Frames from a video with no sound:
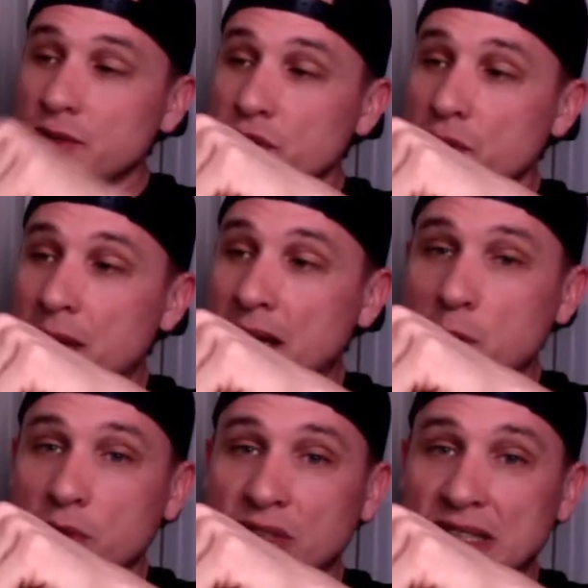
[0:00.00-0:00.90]
So the body
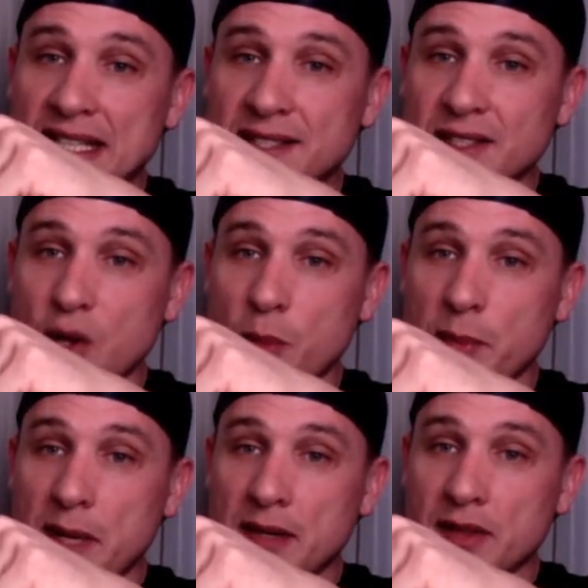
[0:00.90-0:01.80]
will release the
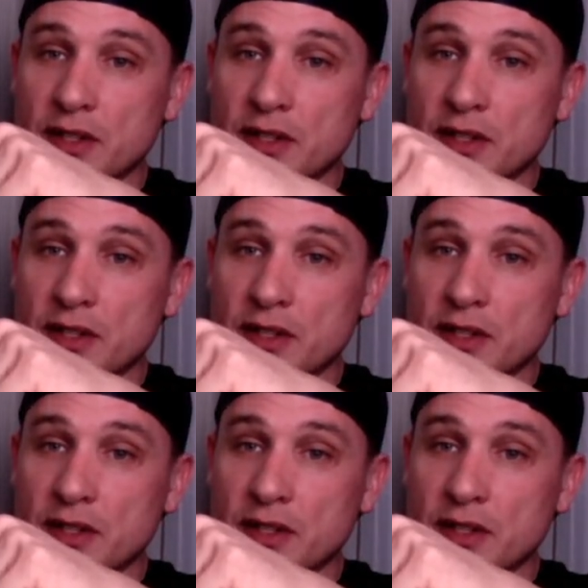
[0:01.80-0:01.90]
dopamine.